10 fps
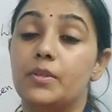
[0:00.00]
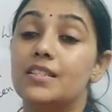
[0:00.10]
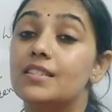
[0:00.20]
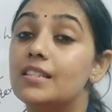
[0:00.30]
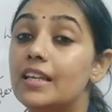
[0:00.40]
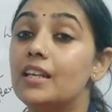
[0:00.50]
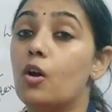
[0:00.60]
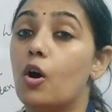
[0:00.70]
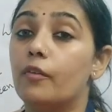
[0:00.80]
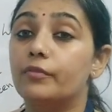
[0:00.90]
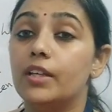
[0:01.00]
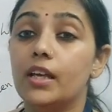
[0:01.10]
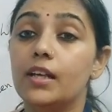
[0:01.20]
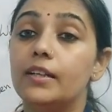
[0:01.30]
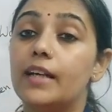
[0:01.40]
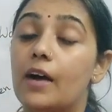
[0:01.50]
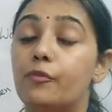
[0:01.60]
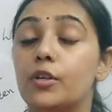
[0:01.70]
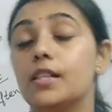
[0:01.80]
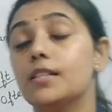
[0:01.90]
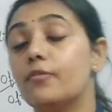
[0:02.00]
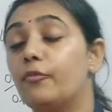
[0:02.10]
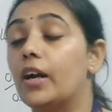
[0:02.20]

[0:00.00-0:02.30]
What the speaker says: scene of the daffodils